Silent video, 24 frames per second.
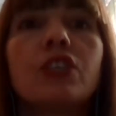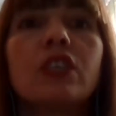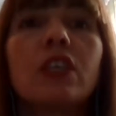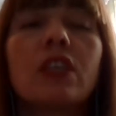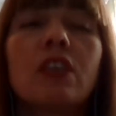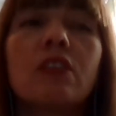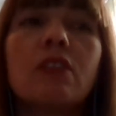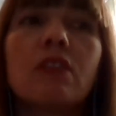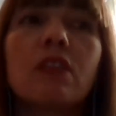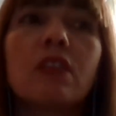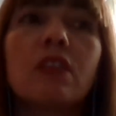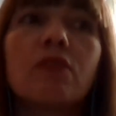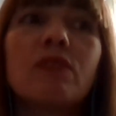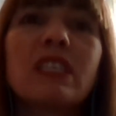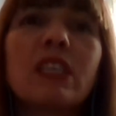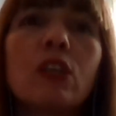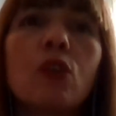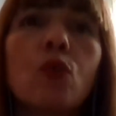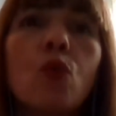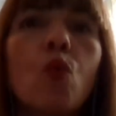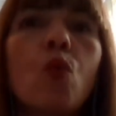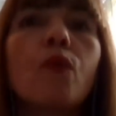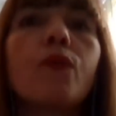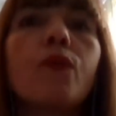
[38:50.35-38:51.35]
So that there is
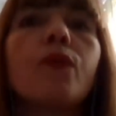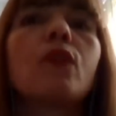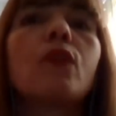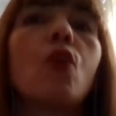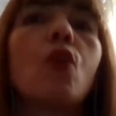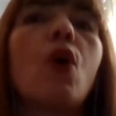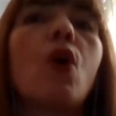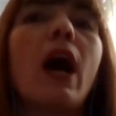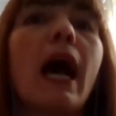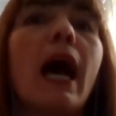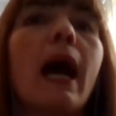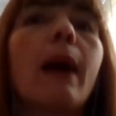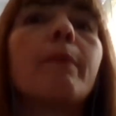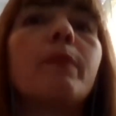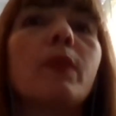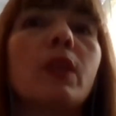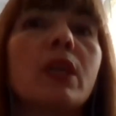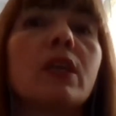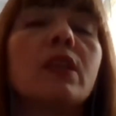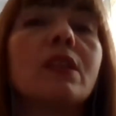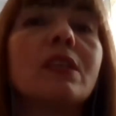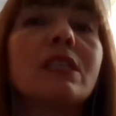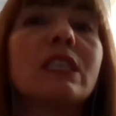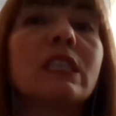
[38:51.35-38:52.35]
an awful lot
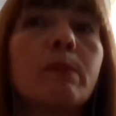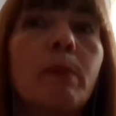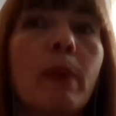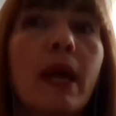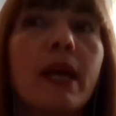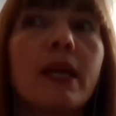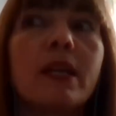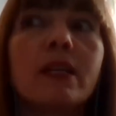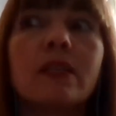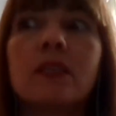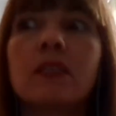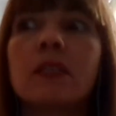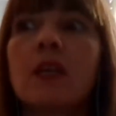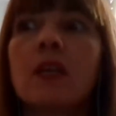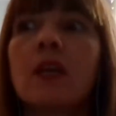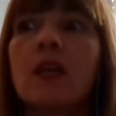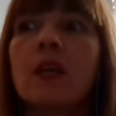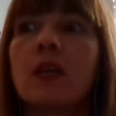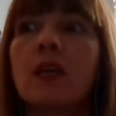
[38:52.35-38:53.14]
happening in this space.